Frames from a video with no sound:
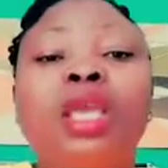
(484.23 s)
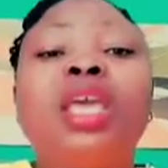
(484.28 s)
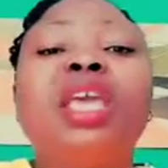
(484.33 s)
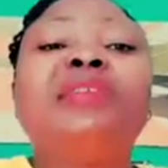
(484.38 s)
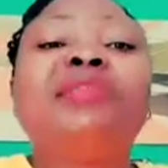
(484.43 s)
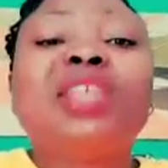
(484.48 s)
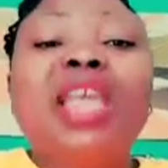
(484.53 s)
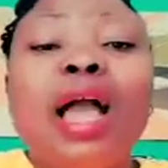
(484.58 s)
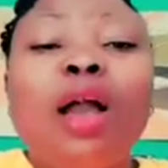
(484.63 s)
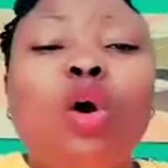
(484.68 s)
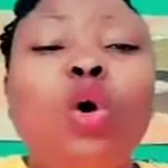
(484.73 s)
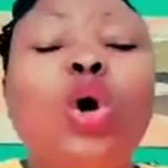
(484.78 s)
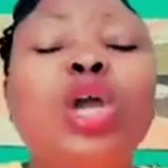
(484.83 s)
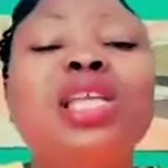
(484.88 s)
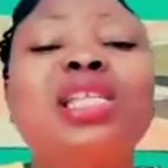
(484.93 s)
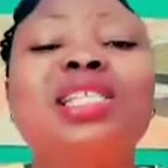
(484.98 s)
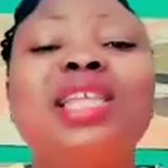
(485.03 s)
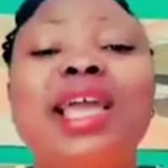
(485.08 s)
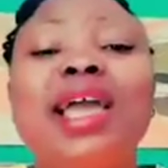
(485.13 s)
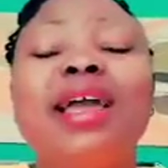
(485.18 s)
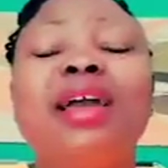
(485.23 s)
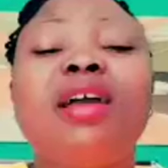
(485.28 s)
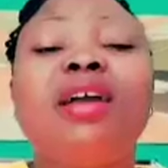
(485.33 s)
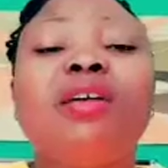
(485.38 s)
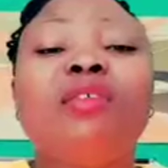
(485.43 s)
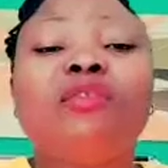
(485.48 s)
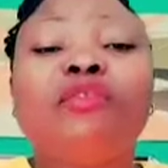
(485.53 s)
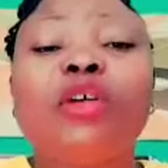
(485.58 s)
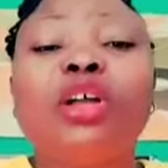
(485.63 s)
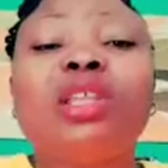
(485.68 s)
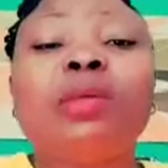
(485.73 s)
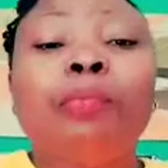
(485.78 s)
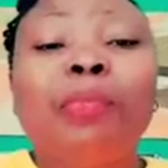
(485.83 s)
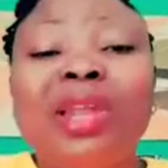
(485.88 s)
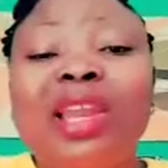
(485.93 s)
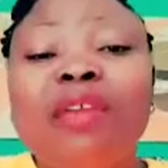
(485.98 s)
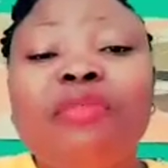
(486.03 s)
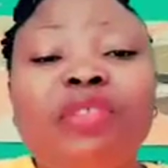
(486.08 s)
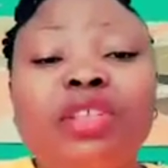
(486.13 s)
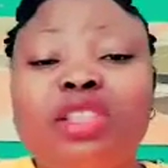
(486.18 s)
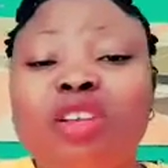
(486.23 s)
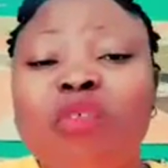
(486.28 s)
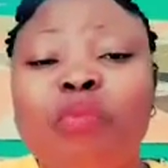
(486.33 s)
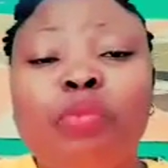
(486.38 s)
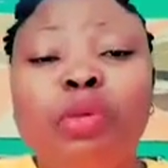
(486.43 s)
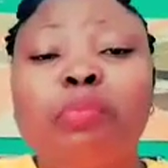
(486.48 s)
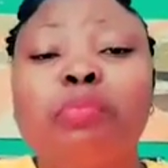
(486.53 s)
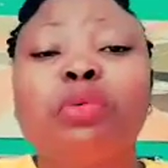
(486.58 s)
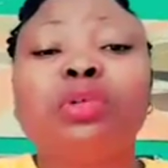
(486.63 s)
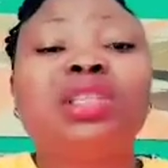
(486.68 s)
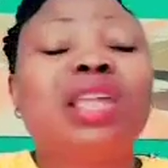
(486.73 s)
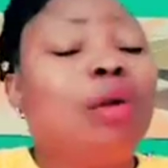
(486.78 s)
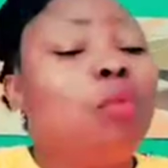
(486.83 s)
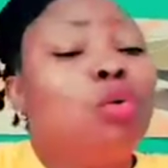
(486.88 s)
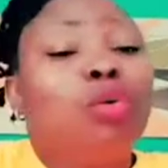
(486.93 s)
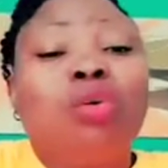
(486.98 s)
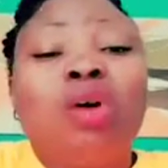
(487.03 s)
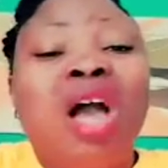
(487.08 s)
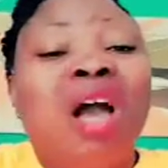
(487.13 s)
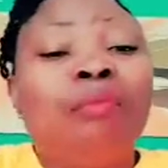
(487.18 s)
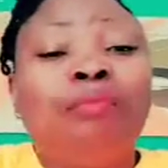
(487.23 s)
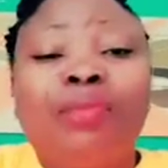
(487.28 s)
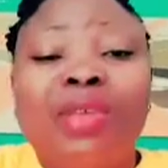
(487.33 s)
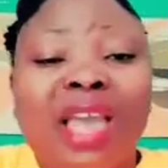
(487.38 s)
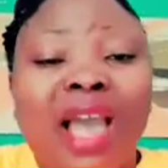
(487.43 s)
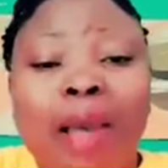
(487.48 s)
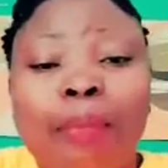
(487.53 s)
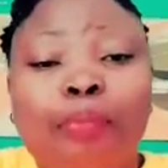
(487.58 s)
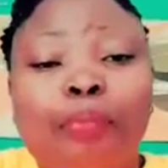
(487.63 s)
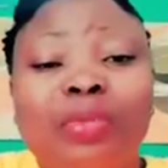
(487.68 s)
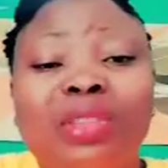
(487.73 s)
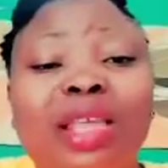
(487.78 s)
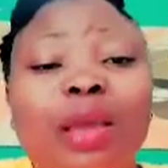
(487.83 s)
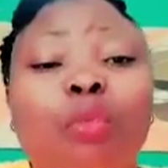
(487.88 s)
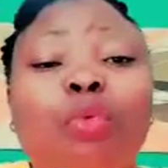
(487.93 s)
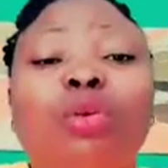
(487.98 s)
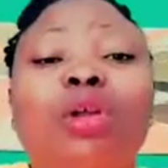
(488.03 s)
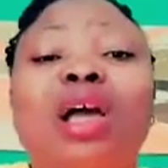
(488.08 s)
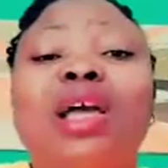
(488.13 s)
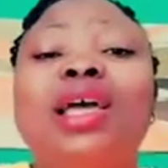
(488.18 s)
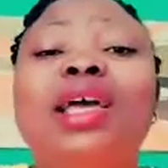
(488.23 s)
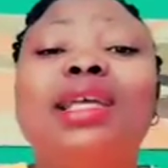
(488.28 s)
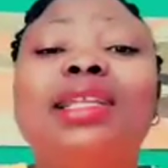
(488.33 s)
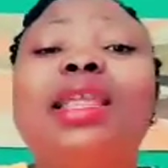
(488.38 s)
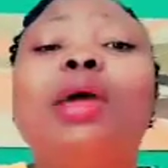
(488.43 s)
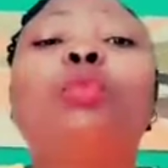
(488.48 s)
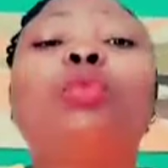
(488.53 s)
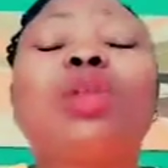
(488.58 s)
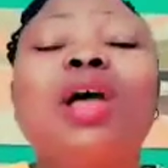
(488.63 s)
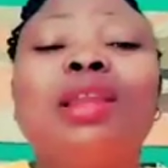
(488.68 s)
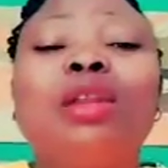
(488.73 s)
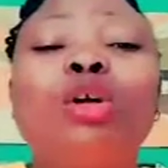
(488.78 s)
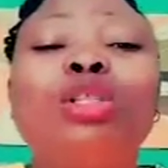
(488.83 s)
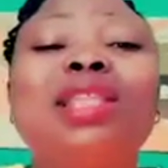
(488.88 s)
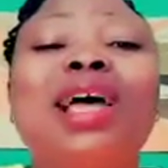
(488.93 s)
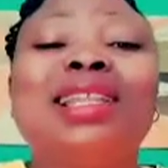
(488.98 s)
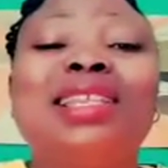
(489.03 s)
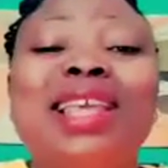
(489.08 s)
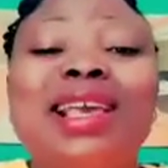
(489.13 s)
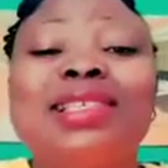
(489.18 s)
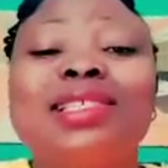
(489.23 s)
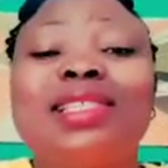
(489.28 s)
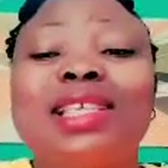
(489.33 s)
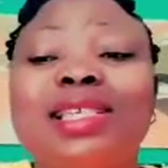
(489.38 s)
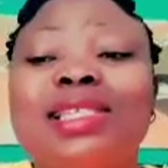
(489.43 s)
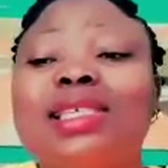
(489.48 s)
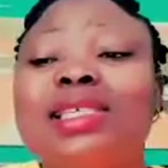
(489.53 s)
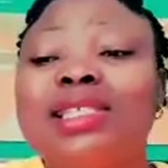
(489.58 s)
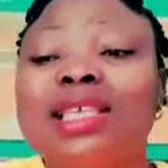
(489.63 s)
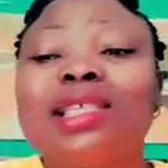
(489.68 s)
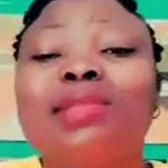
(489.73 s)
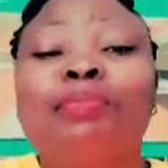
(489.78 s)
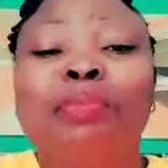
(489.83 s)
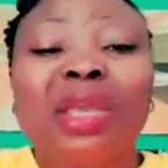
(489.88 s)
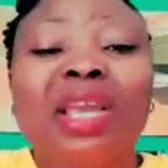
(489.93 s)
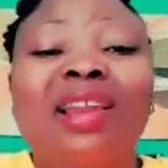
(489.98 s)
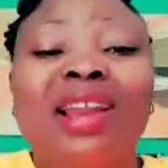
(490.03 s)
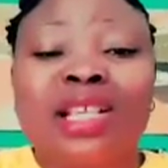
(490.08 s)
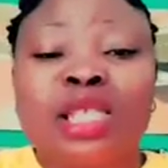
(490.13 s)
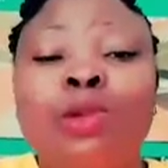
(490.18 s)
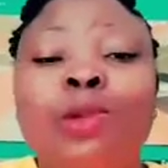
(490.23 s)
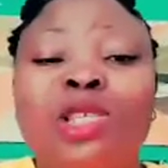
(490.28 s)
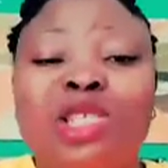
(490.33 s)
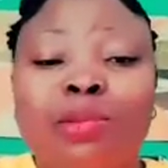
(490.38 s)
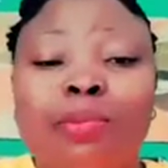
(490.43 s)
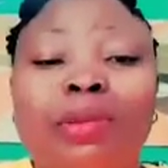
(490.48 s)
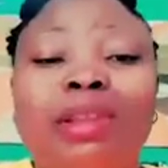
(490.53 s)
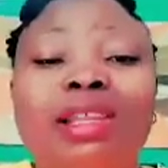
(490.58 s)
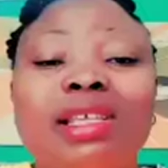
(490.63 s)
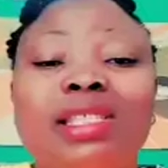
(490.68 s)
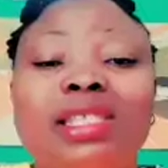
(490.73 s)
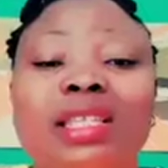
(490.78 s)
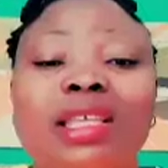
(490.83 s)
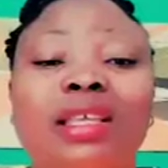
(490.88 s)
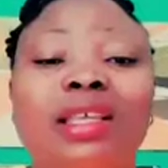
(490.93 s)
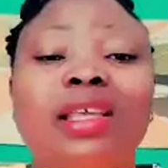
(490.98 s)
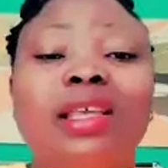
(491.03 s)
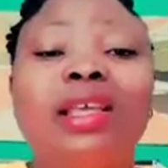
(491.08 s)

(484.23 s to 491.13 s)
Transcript: If they are going there for the benefit of people, they wouldn't have been happy. They would have known that this is a big responsibility.